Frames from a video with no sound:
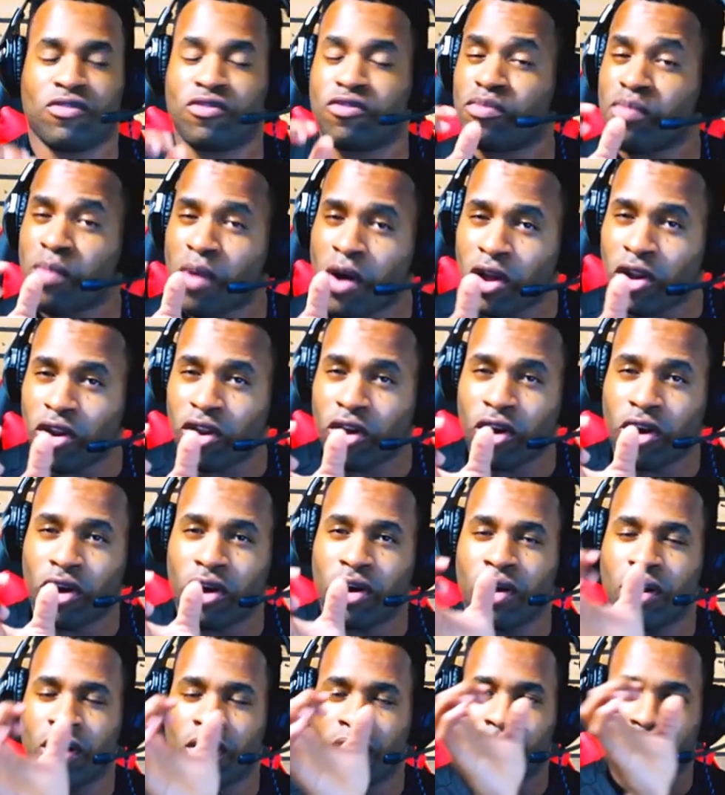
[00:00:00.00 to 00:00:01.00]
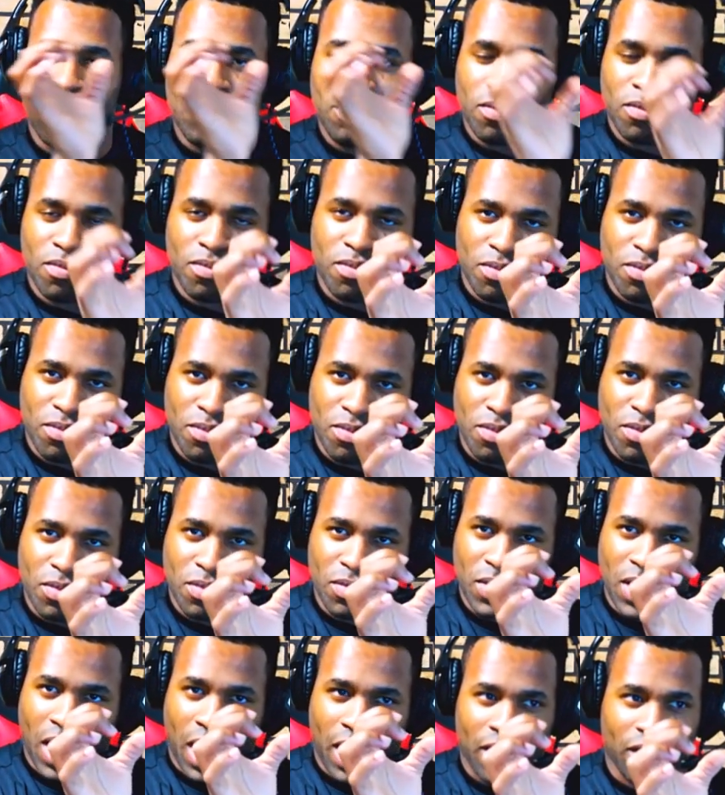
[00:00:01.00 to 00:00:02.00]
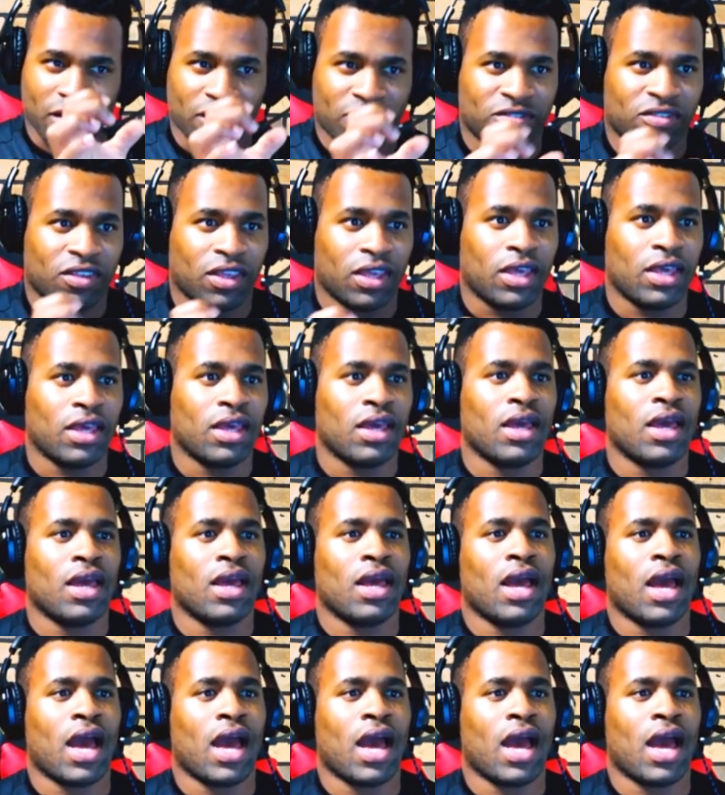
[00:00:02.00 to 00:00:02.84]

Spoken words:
smaller galaxy,